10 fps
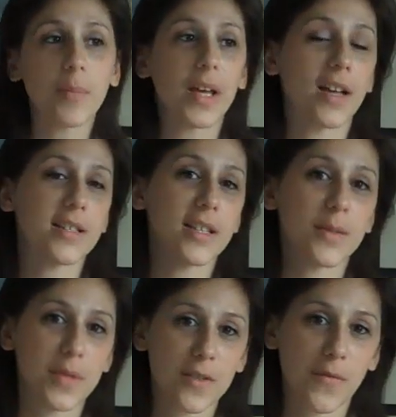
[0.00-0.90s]
because
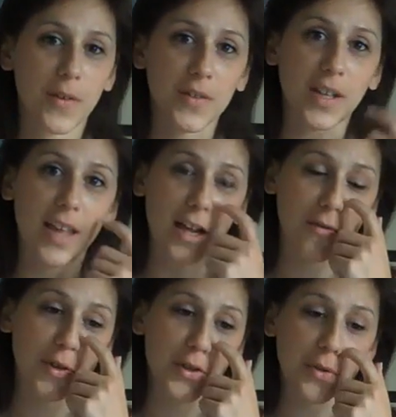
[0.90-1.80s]
this was the 50th
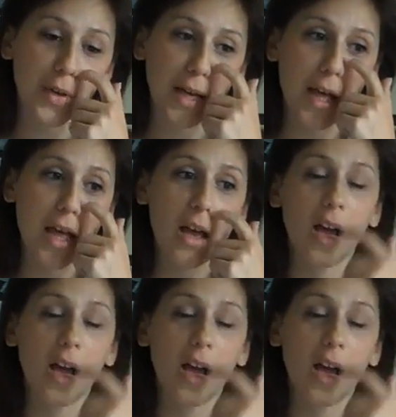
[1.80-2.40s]
anniversary.